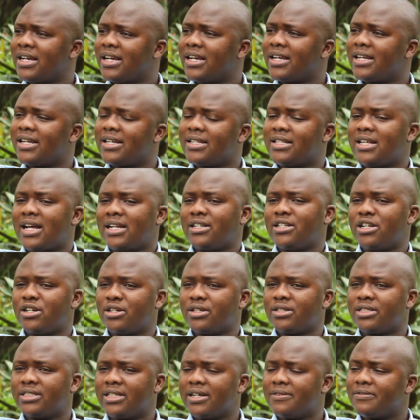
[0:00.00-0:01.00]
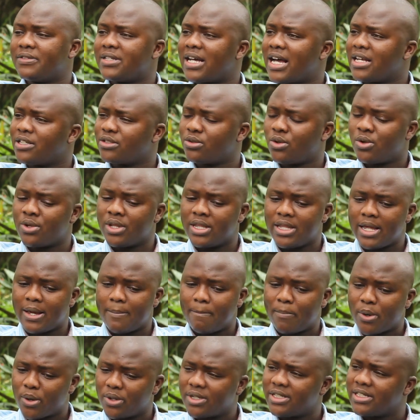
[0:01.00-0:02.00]
that serves us on the
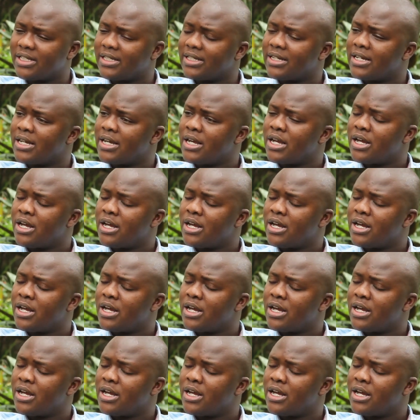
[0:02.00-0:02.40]
protein